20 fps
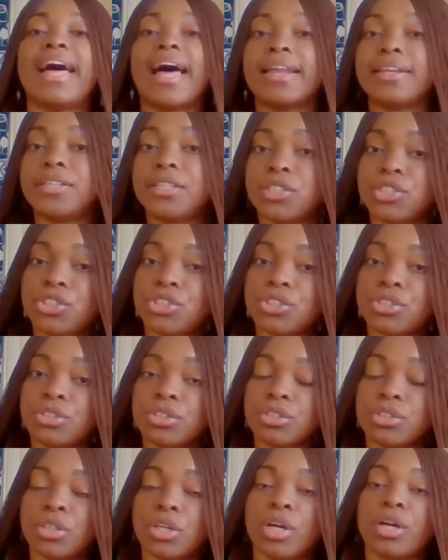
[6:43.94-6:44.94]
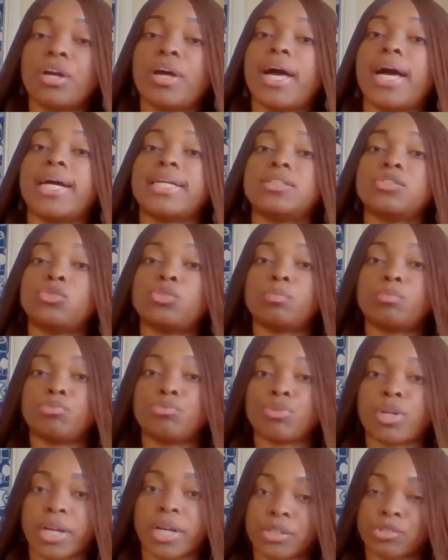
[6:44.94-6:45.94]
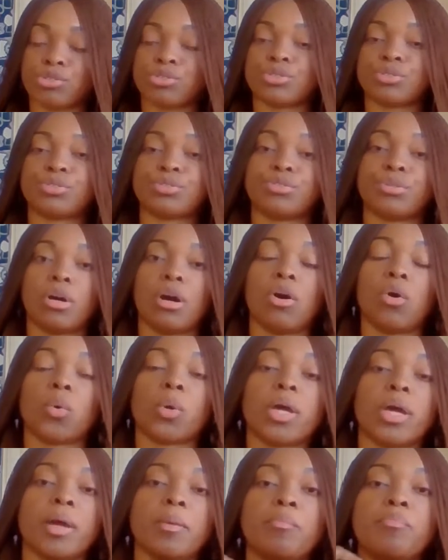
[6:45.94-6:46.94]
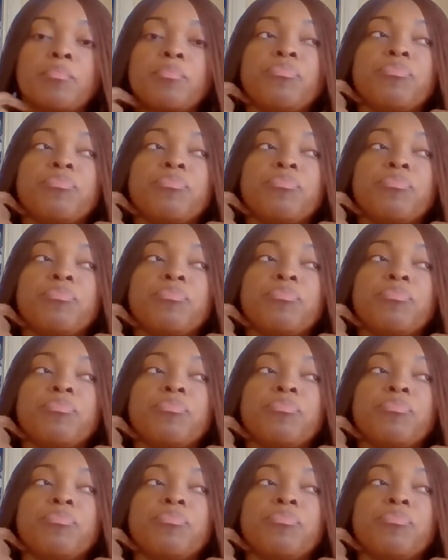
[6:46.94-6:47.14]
addition and subtraction. Okay.